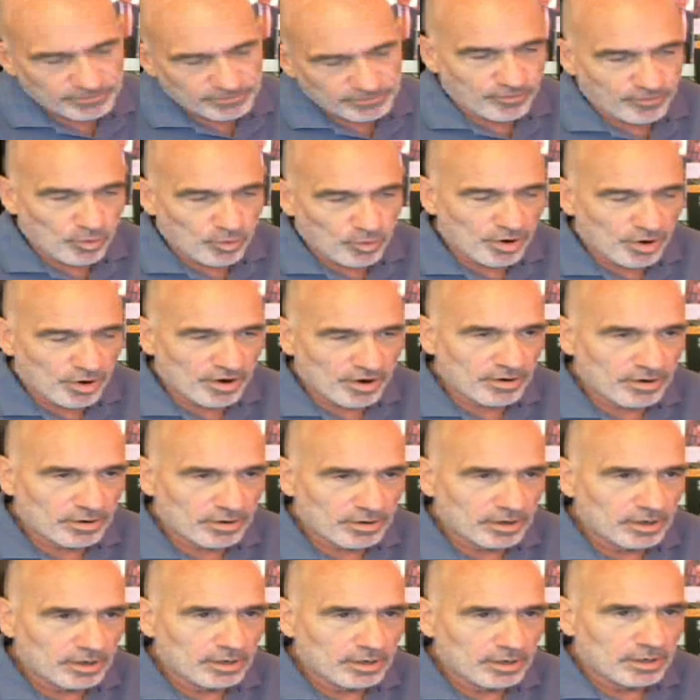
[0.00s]
for
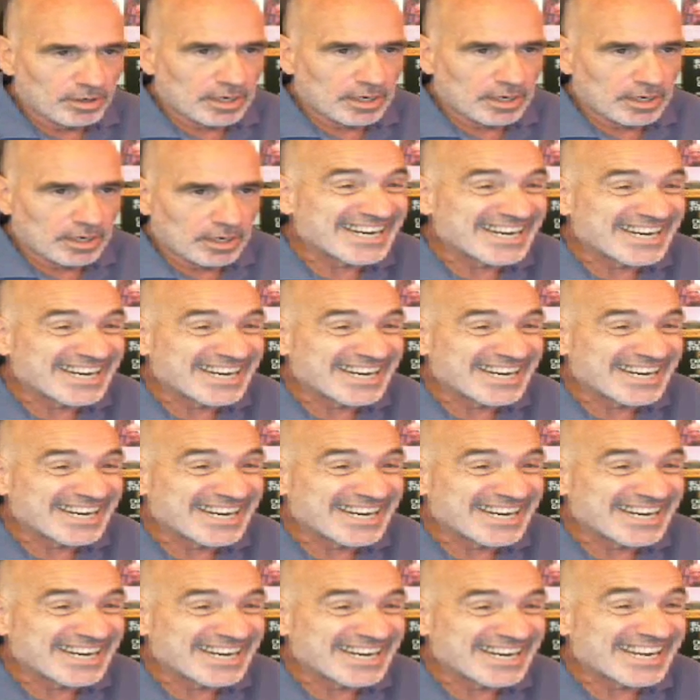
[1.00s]
uh,
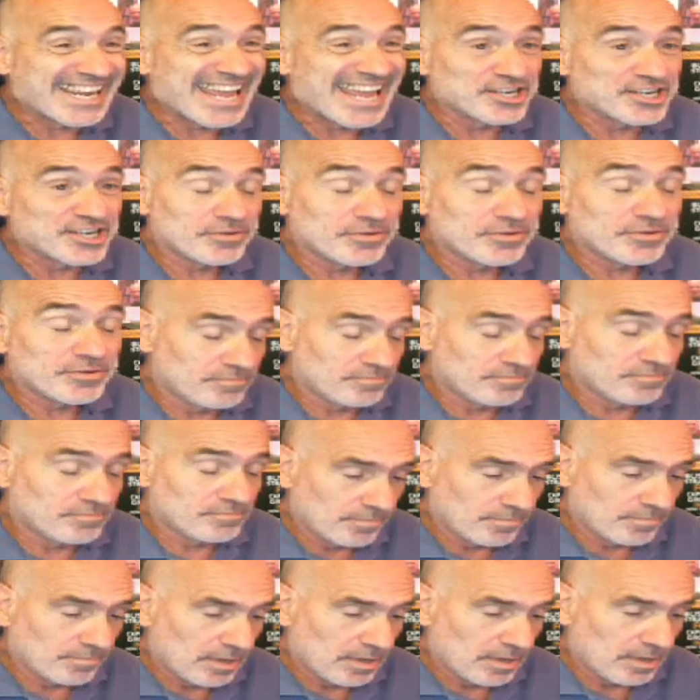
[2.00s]
litigation.
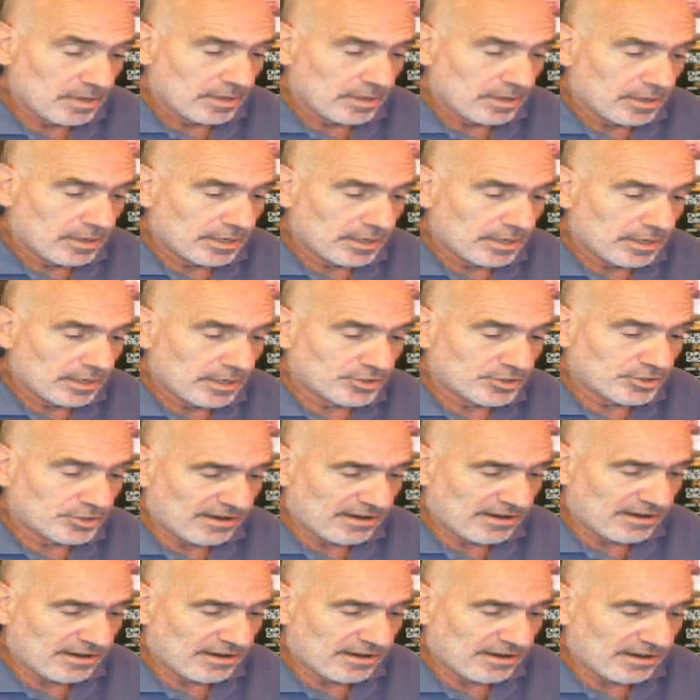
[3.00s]

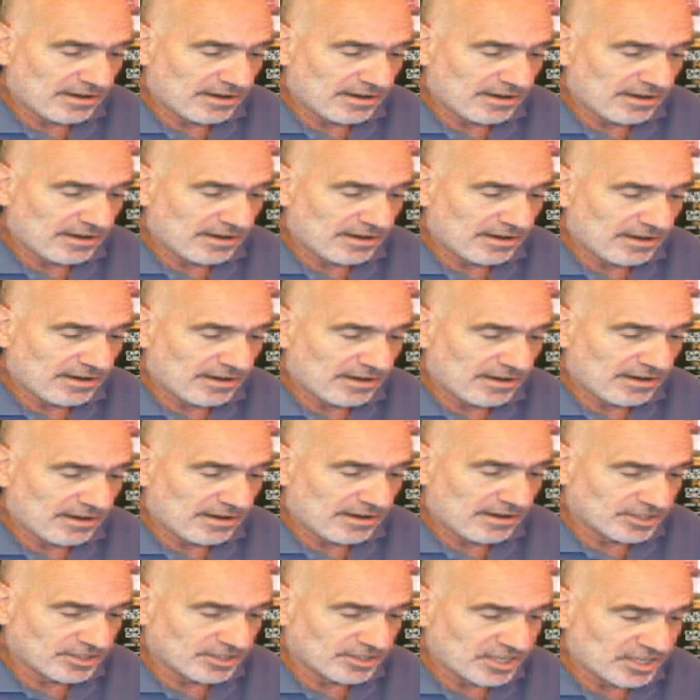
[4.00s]
so he gave me,
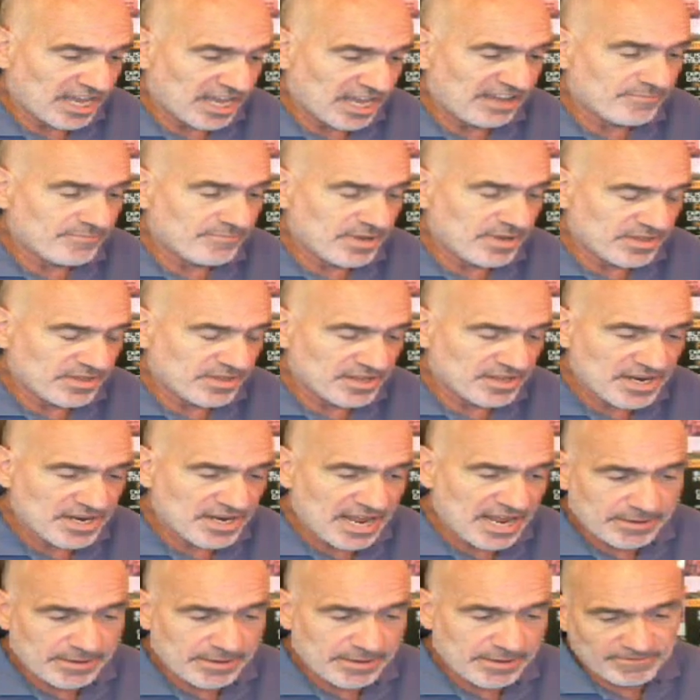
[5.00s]
Alan gave me the
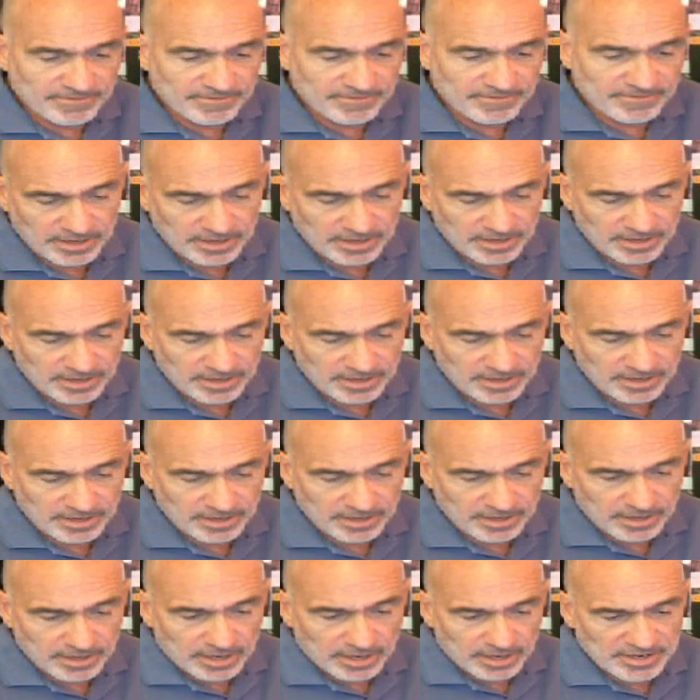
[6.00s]
name of uh,
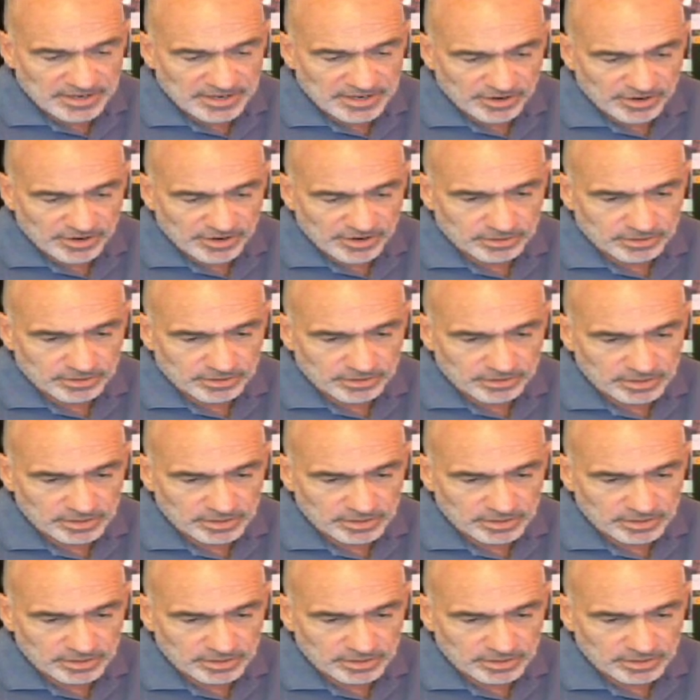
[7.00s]
another